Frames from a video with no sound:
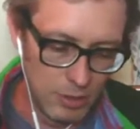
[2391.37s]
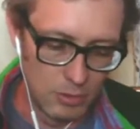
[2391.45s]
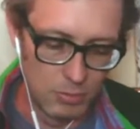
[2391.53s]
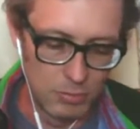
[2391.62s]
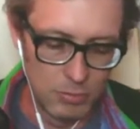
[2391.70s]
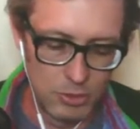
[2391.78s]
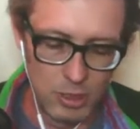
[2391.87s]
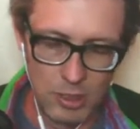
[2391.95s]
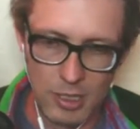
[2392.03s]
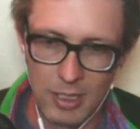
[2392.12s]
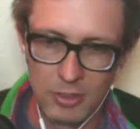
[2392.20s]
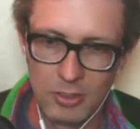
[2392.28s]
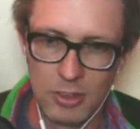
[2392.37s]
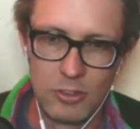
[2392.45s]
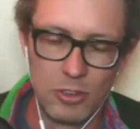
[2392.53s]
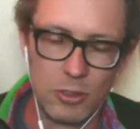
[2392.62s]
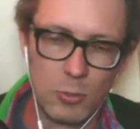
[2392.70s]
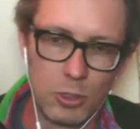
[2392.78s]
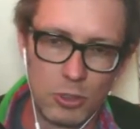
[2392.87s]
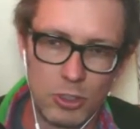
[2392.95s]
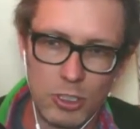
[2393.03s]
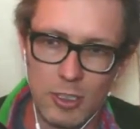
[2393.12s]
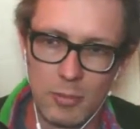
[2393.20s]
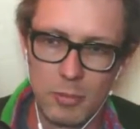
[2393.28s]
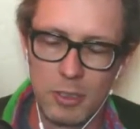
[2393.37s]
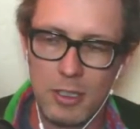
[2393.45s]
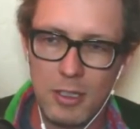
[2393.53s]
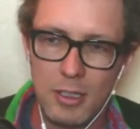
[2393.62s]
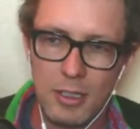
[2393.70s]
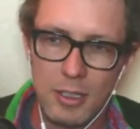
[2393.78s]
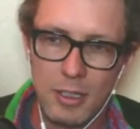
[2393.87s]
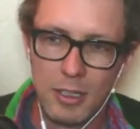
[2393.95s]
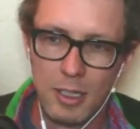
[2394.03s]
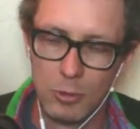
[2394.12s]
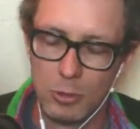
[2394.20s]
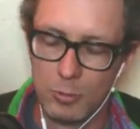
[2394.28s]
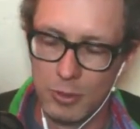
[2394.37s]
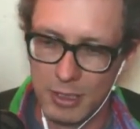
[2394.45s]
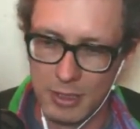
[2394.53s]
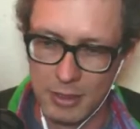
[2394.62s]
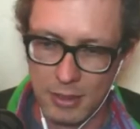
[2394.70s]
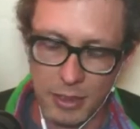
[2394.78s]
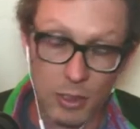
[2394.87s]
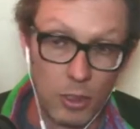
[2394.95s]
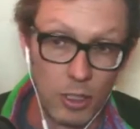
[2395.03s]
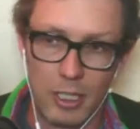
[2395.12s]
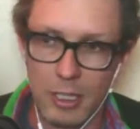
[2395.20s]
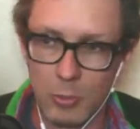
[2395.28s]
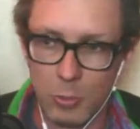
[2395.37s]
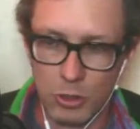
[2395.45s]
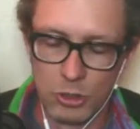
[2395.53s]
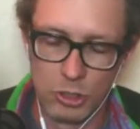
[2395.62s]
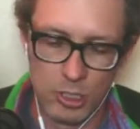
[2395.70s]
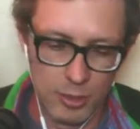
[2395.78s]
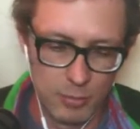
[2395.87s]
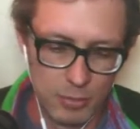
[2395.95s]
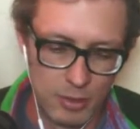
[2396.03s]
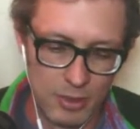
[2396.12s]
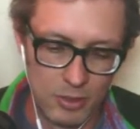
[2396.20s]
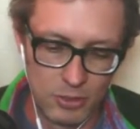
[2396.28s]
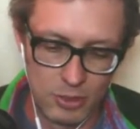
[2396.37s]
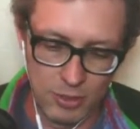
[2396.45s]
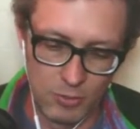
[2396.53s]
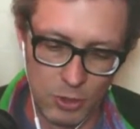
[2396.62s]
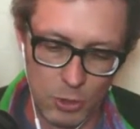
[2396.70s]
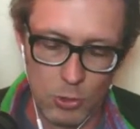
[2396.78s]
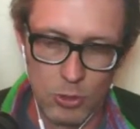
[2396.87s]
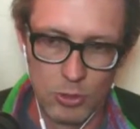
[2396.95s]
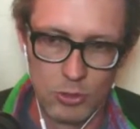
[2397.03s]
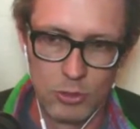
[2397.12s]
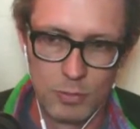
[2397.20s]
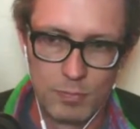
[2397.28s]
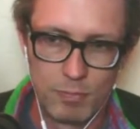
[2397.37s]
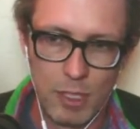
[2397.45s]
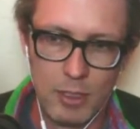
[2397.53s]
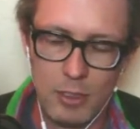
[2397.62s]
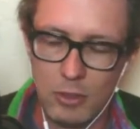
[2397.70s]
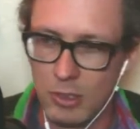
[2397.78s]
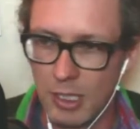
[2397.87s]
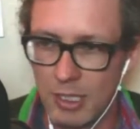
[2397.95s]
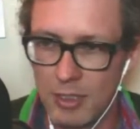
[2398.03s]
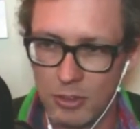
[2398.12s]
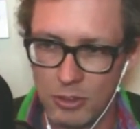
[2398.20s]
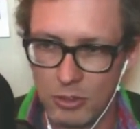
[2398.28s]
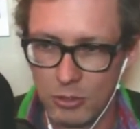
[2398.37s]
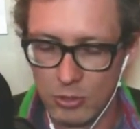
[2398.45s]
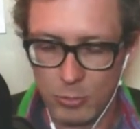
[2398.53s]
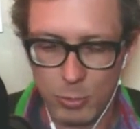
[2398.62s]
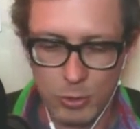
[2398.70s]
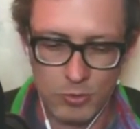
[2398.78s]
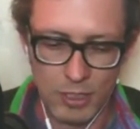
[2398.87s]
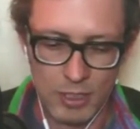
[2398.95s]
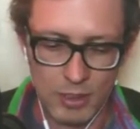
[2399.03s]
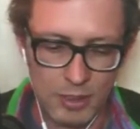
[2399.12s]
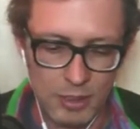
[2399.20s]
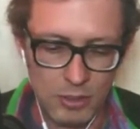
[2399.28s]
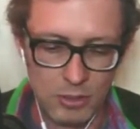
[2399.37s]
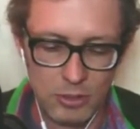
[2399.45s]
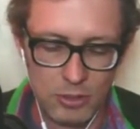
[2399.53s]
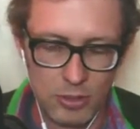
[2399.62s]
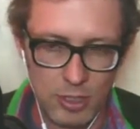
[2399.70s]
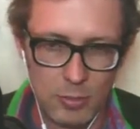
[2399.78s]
sell access to the workshop, and it would be like an online workshop instead of the course. And you do that as a sort of pre-validation step.